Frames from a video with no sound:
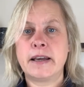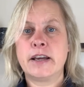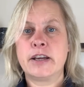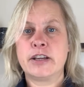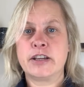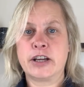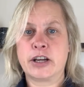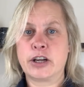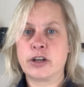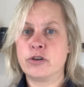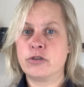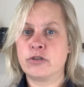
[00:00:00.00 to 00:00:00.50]

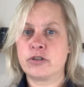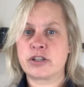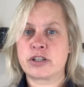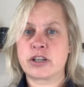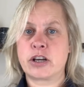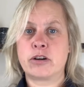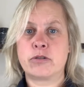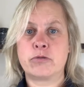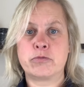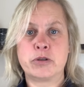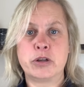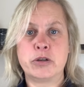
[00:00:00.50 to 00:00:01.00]
You can
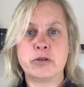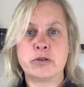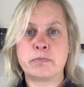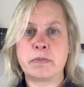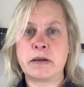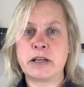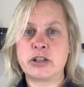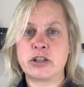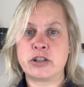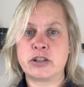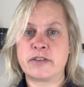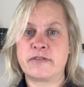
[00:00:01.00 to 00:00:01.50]
also use
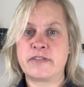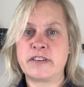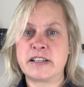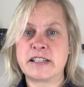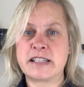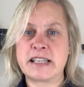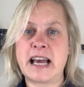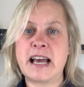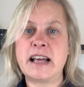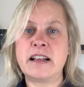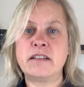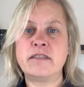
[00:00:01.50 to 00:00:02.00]
pictures of
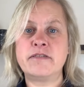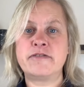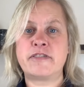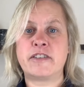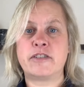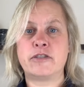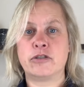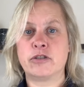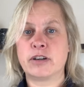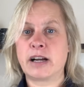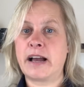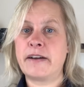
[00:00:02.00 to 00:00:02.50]
yourself
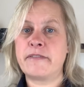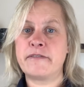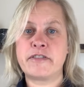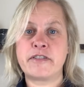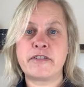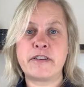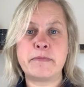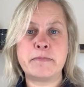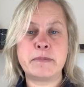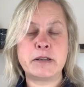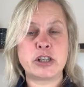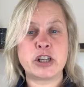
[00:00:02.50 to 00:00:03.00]
or Canva
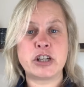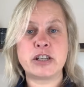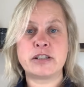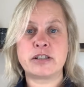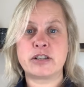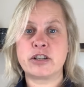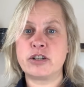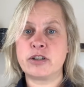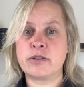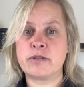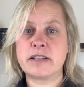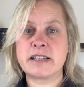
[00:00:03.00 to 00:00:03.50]
images
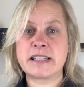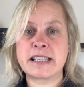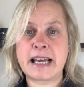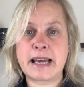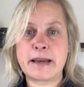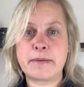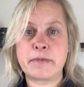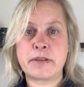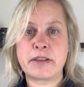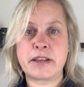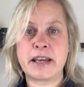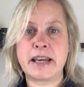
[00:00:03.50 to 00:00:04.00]
to do the
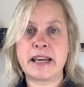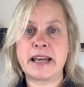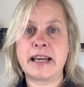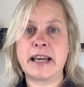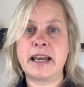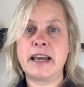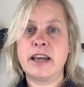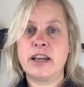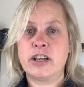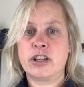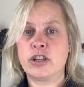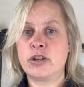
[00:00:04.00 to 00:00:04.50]
same thing,
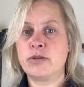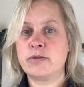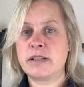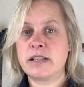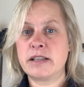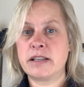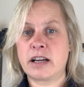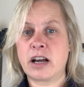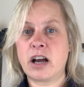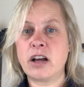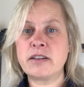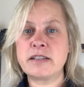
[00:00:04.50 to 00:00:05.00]
using
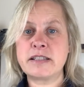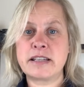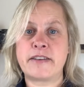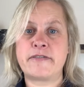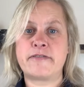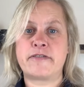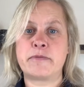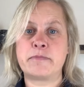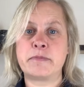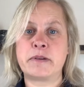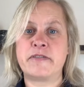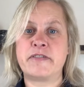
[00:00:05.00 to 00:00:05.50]
the content
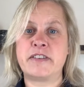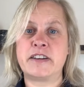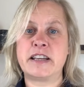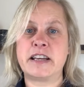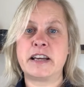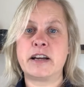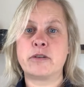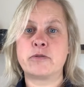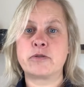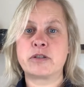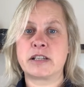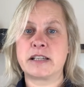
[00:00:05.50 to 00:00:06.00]
from your
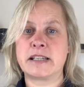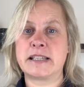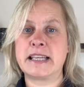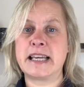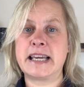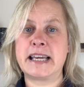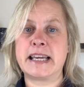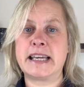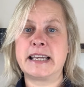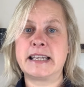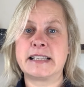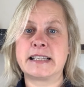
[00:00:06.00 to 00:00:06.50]
videos to
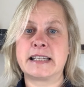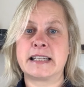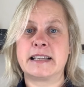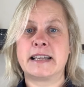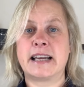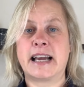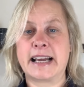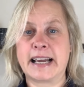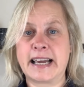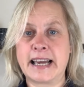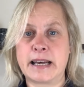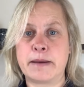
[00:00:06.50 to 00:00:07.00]
tease
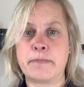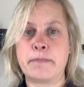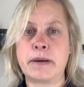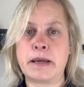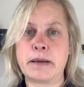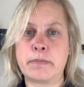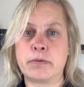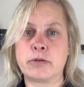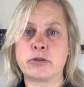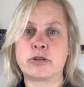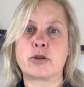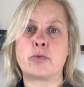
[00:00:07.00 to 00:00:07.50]
and getting
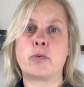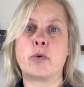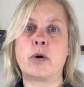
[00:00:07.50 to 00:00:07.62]
people to